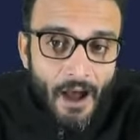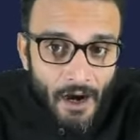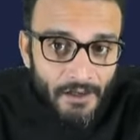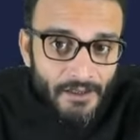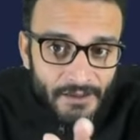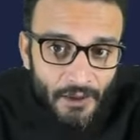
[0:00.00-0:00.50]

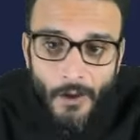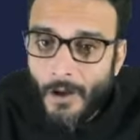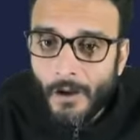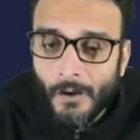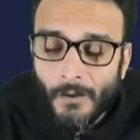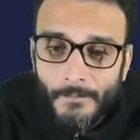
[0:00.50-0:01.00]
under the
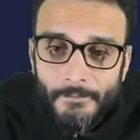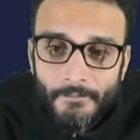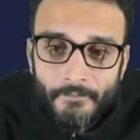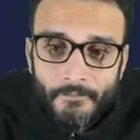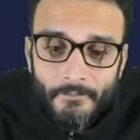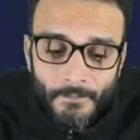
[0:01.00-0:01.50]
law.
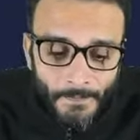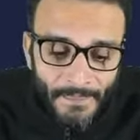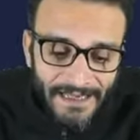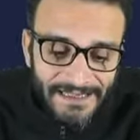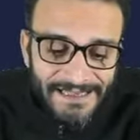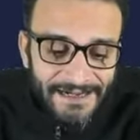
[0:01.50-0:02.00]

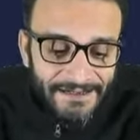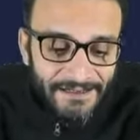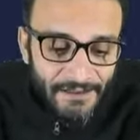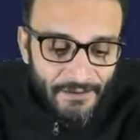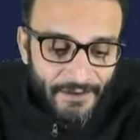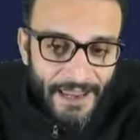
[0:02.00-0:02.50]
Is that
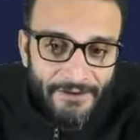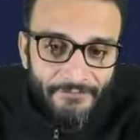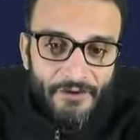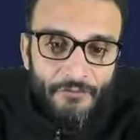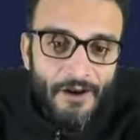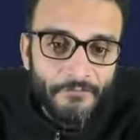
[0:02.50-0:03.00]
clear?
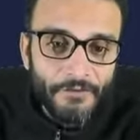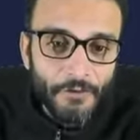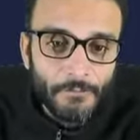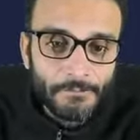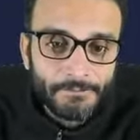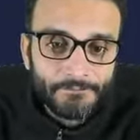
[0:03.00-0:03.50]
Every one of you.